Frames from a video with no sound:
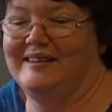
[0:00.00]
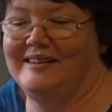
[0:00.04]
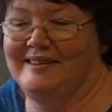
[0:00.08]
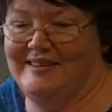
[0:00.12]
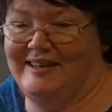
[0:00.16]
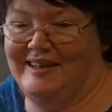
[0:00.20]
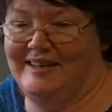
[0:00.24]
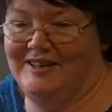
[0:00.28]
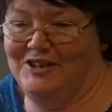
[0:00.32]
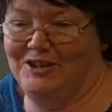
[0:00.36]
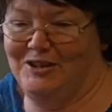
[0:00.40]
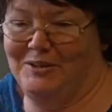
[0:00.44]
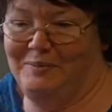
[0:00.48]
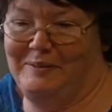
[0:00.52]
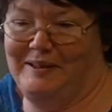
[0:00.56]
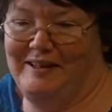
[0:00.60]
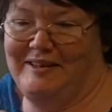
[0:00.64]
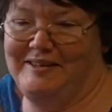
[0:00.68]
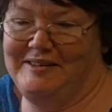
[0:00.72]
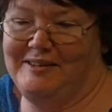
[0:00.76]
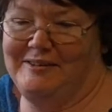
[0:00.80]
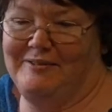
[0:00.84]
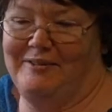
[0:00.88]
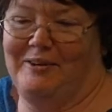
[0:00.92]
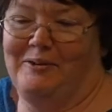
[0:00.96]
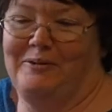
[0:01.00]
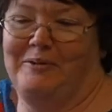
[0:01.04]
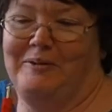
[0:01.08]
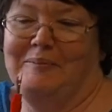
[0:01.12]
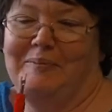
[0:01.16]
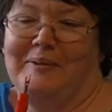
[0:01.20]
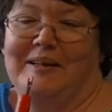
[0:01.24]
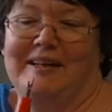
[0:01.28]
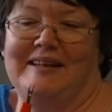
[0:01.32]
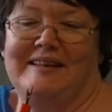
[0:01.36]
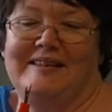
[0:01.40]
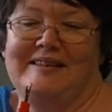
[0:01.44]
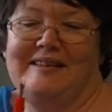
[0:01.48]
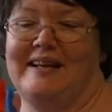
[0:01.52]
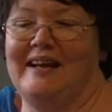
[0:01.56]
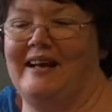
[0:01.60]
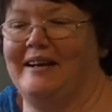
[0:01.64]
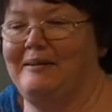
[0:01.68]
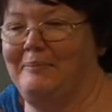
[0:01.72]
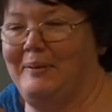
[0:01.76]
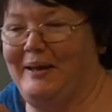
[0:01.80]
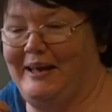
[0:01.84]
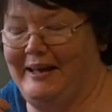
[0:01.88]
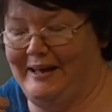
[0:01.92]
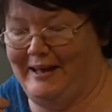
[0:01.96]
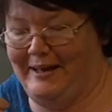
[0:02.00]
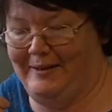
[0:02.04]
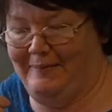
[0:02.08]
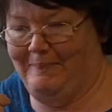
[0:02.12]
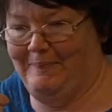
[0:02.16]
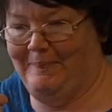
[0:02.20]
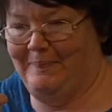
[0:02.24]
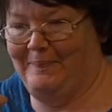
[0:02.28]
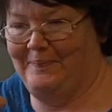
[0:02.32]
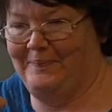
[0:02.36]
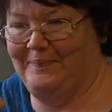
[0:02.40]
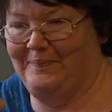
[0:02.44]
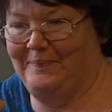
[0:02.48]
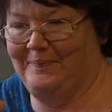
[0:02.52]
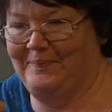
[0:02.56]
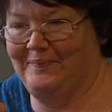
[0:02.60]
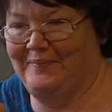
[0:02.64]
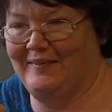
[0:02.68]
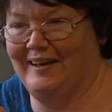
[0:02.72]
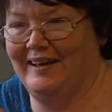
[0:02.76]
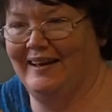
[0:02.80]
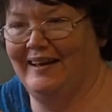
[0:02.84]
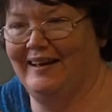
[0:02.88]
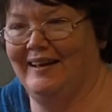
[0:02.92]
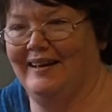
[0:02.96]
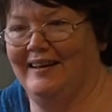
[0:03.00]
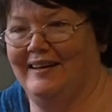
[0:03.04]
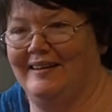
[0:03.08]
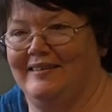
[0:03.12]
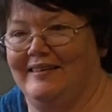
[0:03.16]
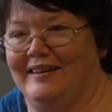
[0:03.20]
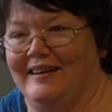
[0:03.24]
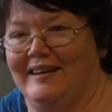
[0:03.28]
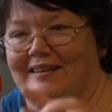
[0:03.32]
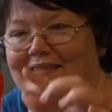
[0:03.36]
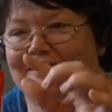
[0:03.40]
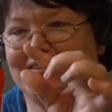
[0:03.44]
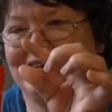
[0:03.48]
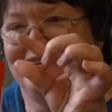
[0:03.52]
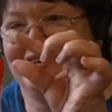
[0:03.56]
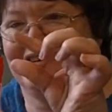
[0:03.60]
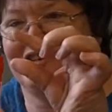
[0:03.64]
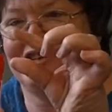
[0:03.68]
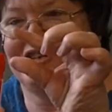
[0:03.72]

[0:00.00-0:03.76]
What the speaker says: essential piece of equipment. It's an unpicker. See, it's got